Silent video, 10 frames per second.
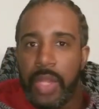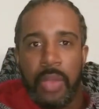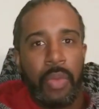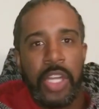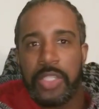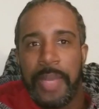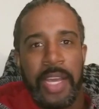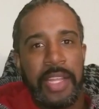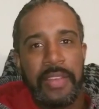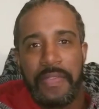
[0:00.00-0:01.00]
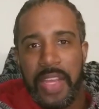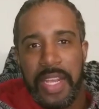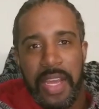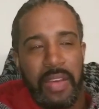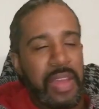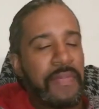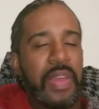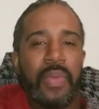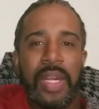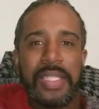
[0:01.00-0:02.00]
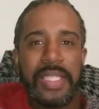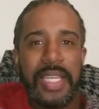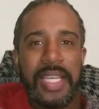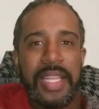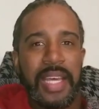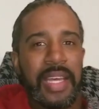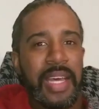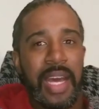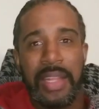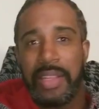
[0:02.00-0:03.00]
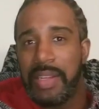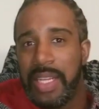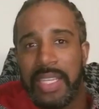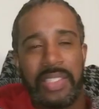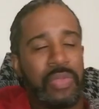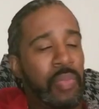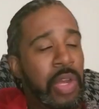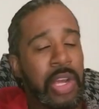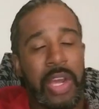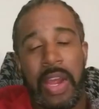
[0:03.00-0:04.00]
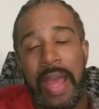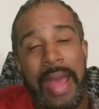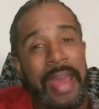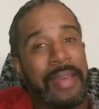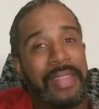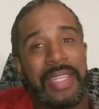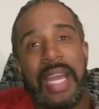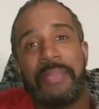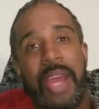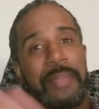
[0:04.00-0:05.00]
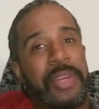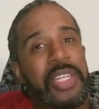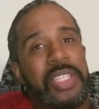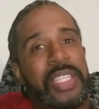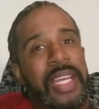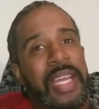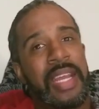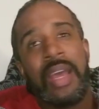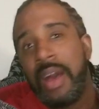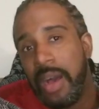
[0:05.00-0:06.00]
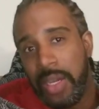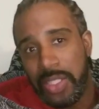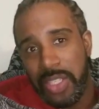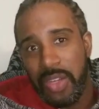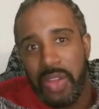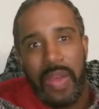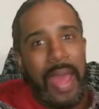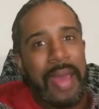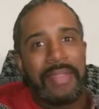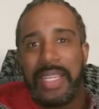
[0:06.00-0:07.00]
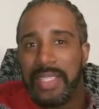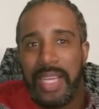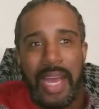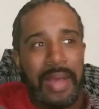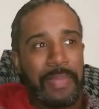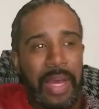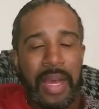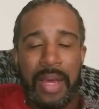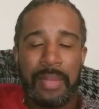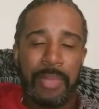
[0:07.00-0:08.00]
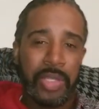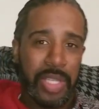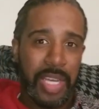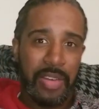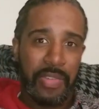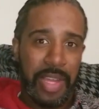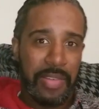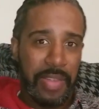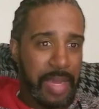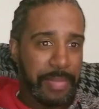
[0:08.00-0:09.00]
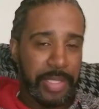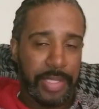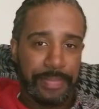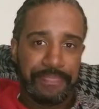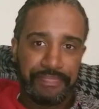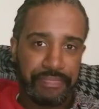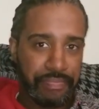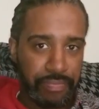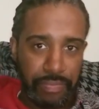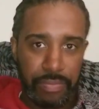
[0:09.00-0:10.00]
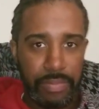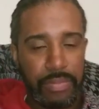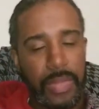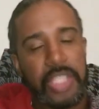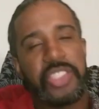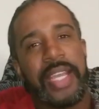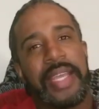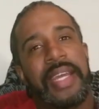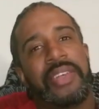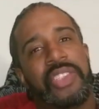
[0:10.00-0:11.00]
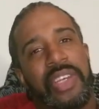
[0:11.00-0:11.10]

watch my other video if you want to see the other list where I have the top rappers and also I have the top most underrated rappers. Check it out,